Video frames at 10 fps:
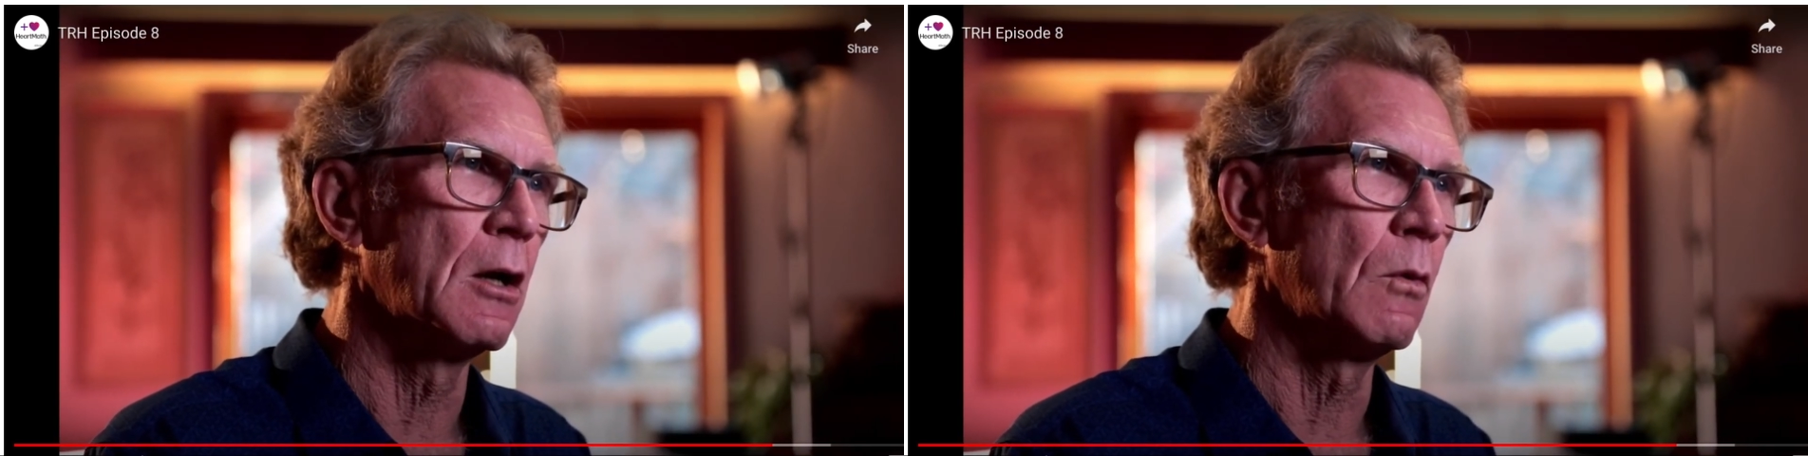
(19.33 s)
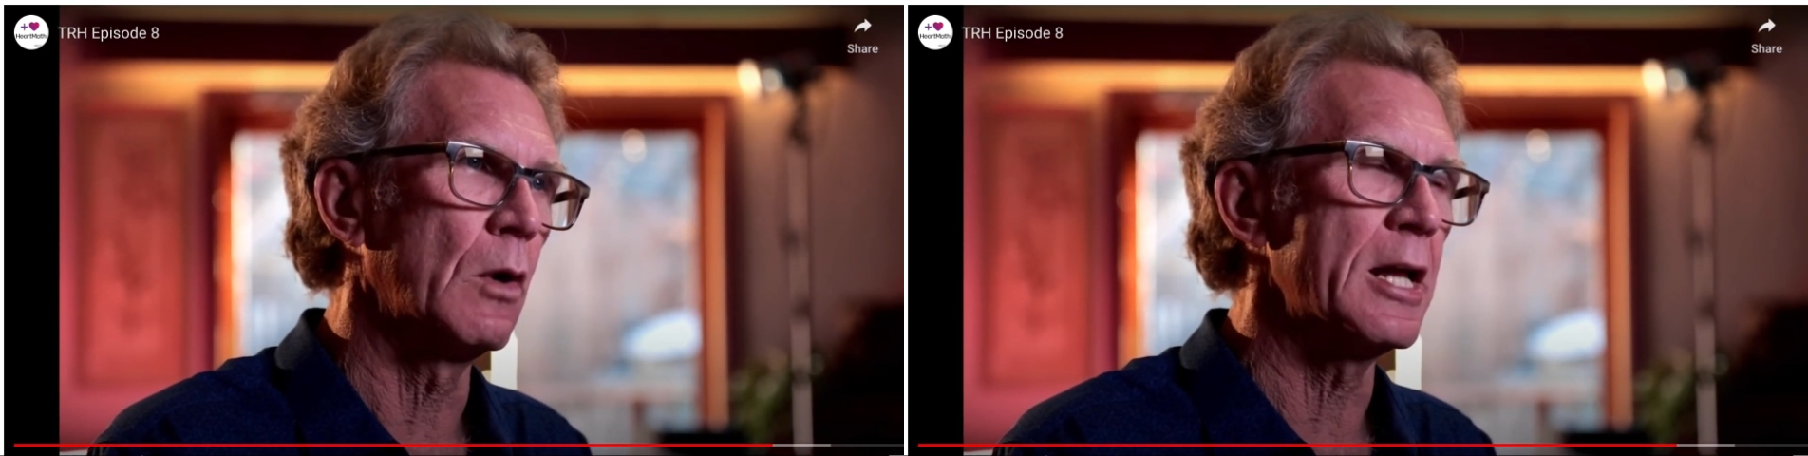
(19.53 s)

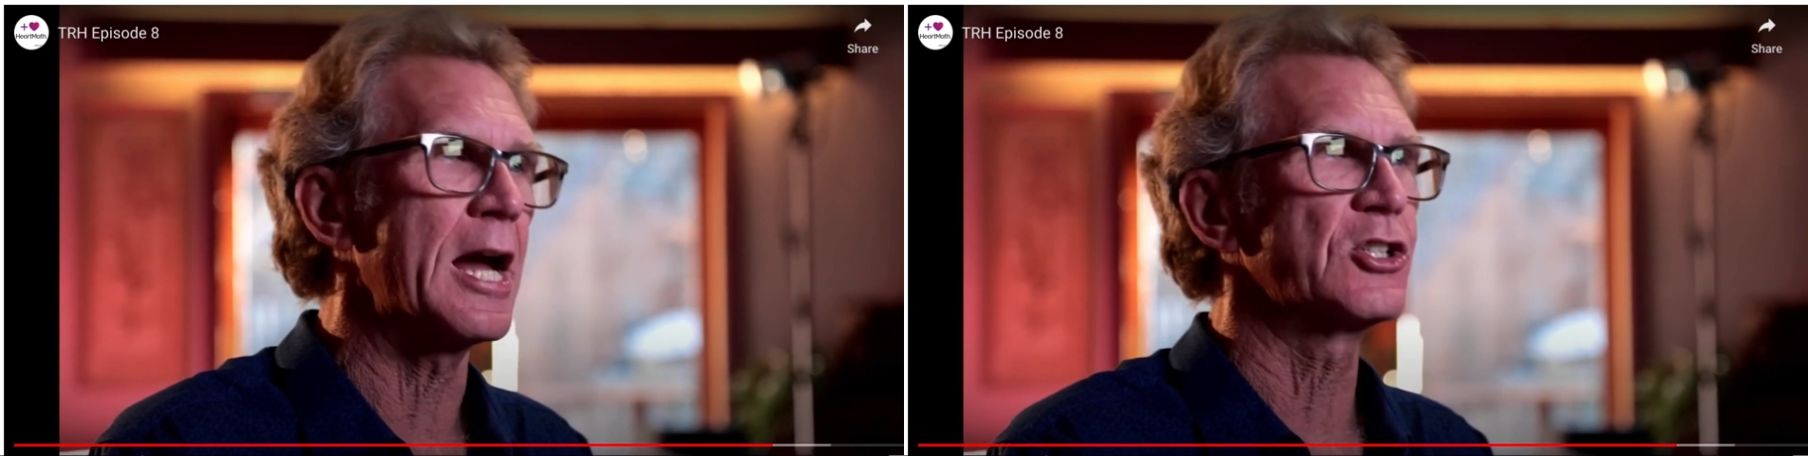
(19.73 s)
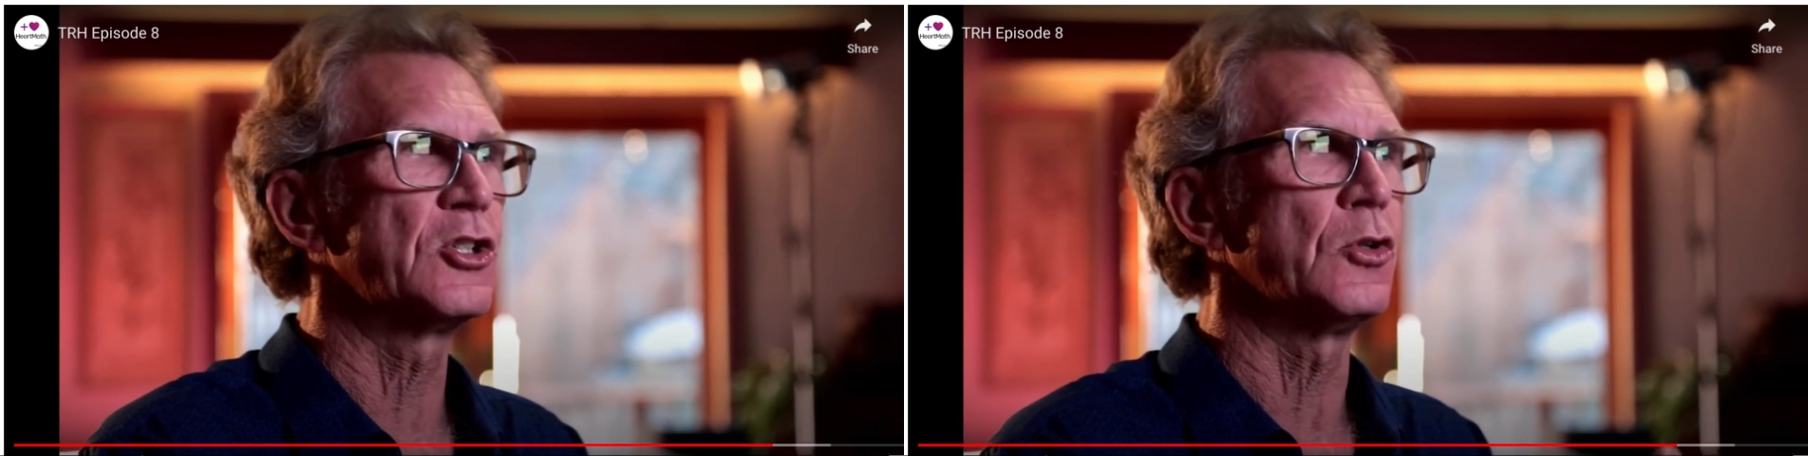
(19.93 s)
really
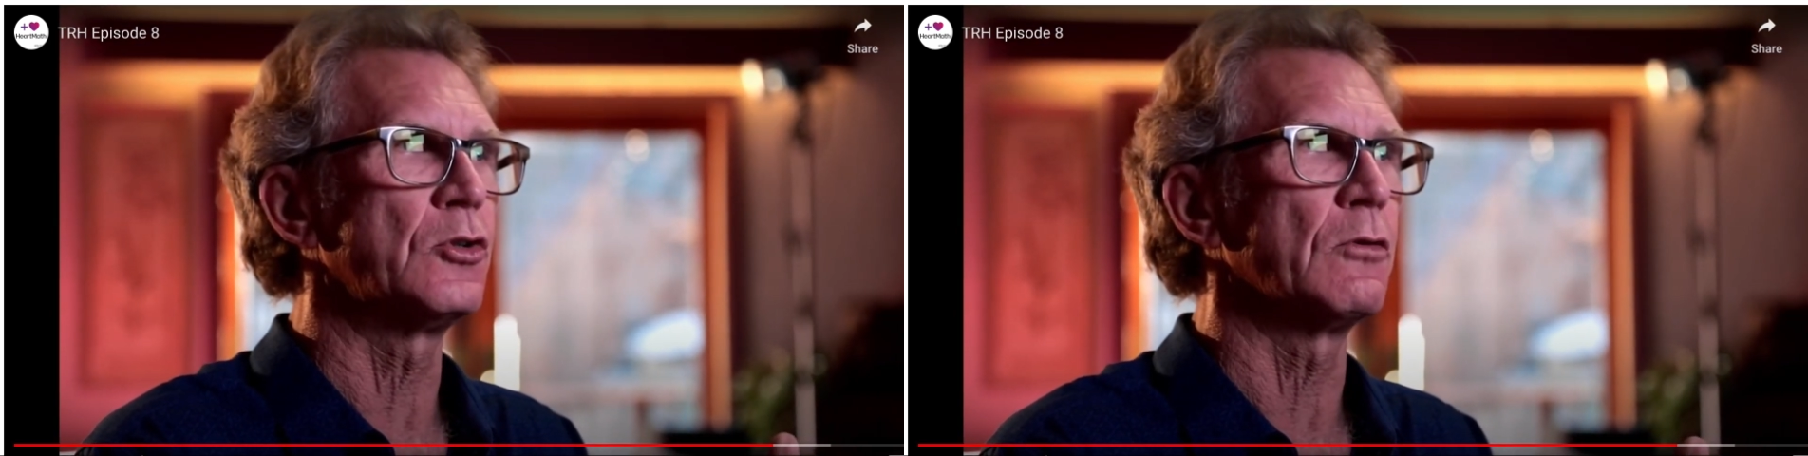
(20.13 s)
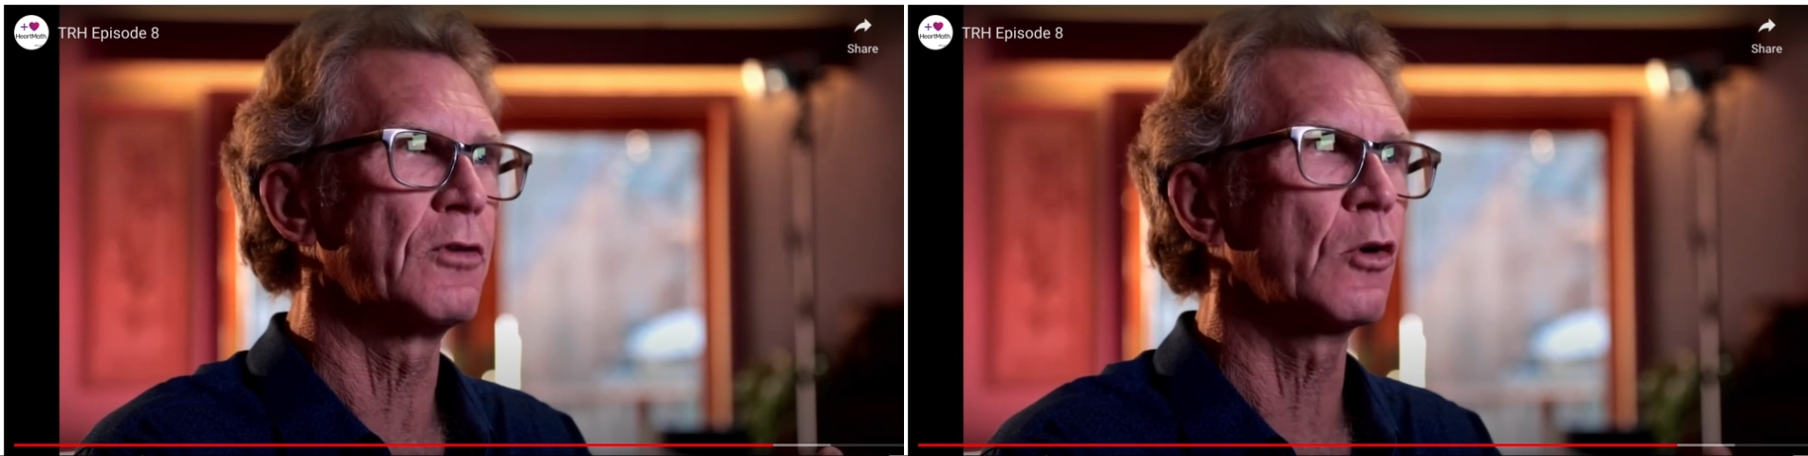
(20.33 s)
asks you
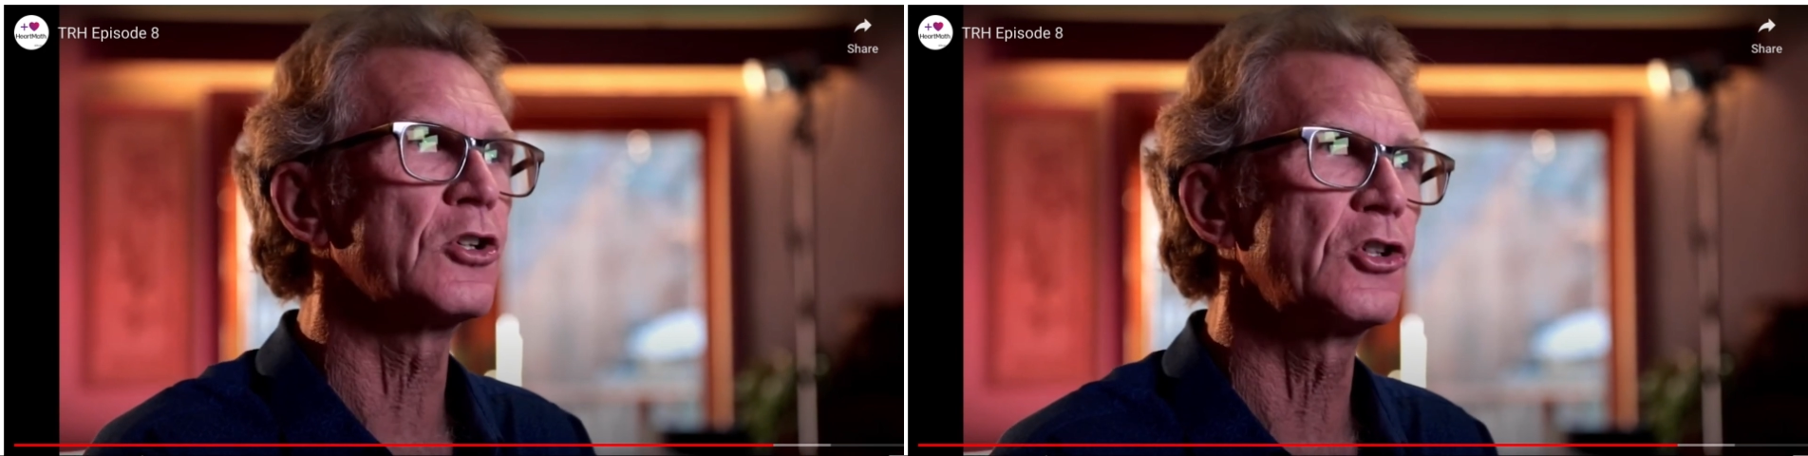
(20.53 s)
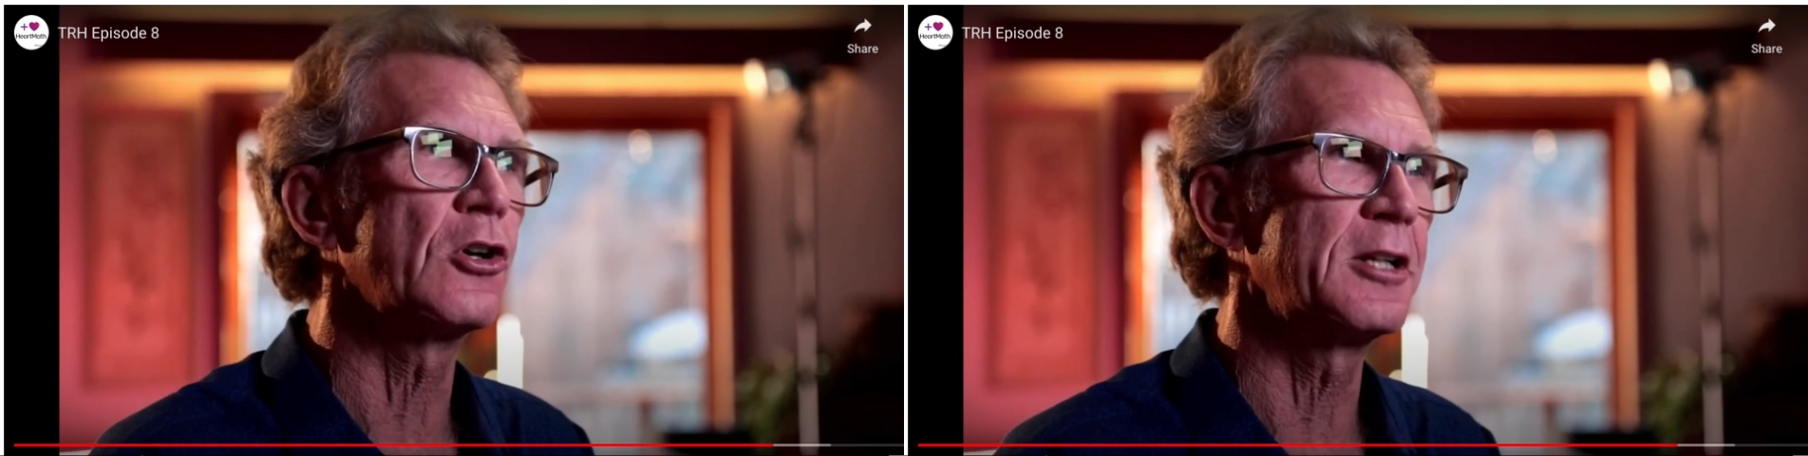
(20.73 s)
to focus your